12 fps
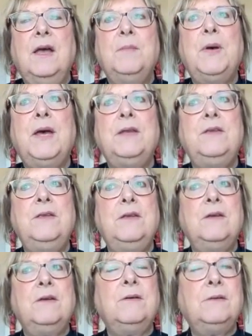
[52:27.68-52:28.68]
But
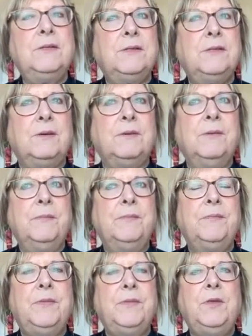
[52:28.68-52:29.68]
also,
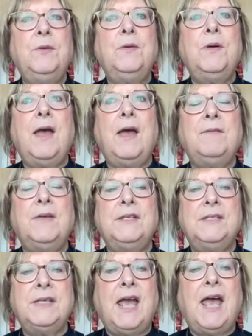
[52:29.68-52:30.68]
you have
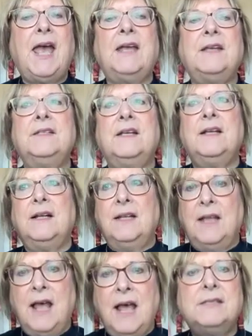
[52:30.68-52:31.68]
attacked Al
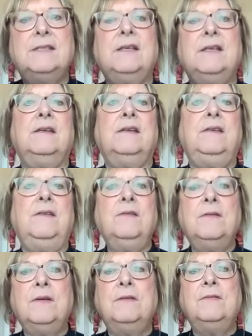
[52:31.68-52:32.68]
Aqsa,
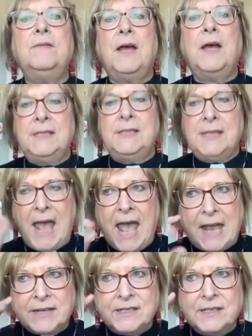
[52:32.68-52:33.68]
you have
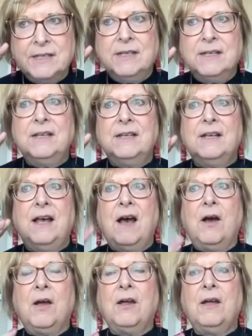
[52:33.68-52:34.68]
attacked
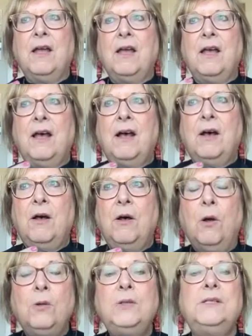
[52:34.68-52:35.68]
our
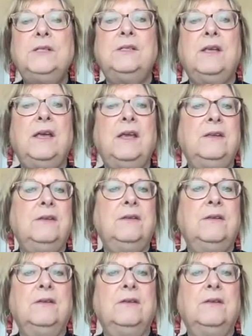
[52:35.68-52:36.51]
holy site.